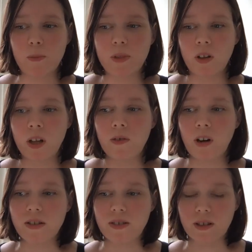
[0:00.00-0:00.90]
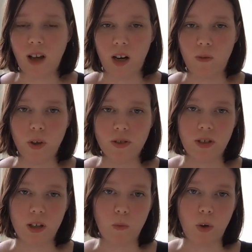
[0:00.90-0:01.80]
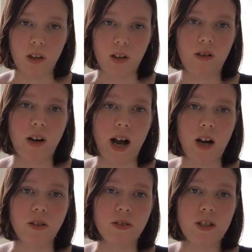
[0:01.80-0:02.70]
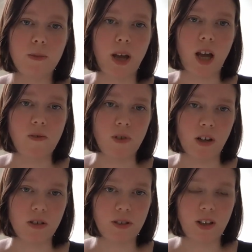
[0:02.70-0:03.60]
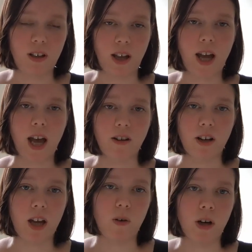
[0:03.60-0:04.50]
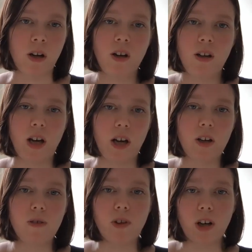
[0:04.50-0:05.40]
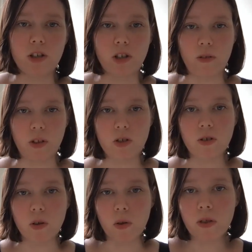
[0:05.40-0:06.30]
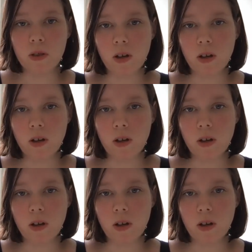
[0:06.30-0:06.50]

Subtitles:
deliver us this kind of wisdom where the crowd's behaviors can like aggregate or converge on the truth